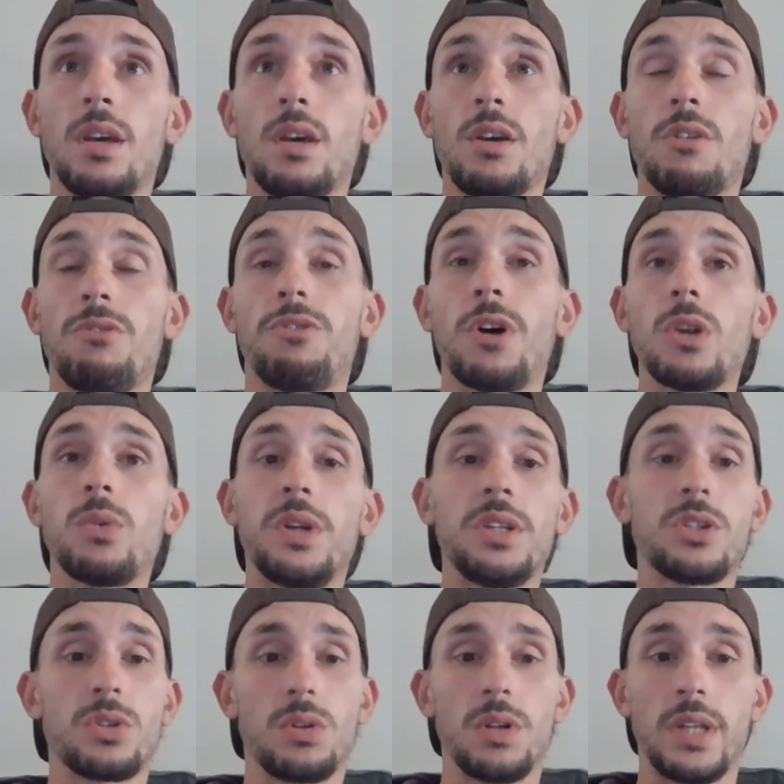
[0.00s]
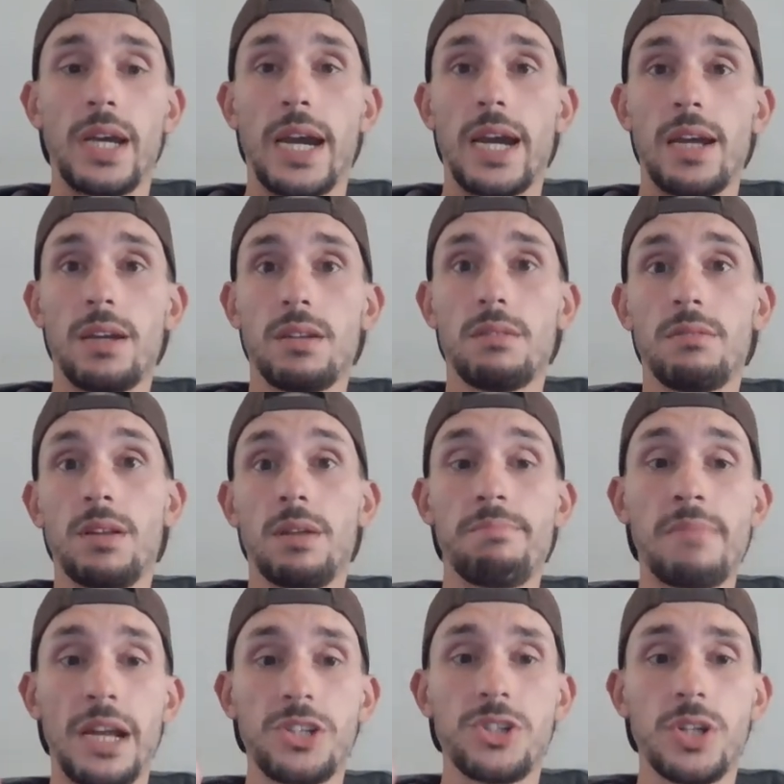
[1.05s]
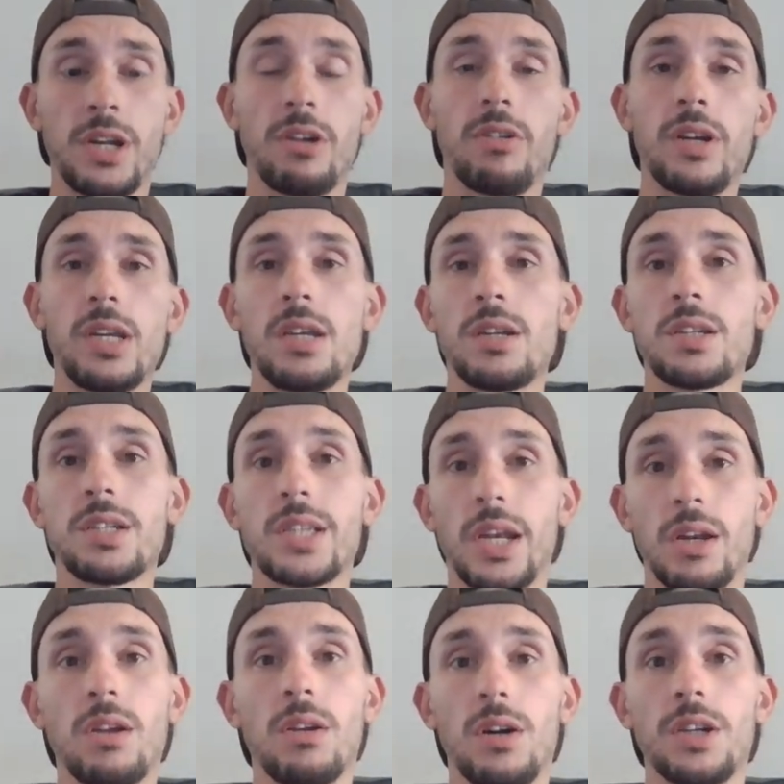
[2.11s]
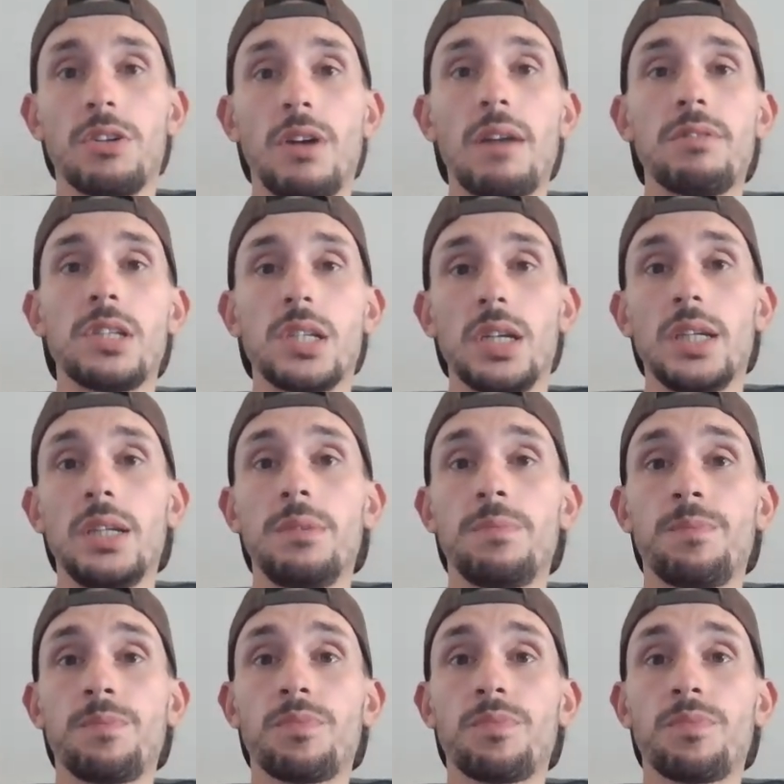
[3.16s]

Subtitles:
following sort of that imaginary centre line of gravity,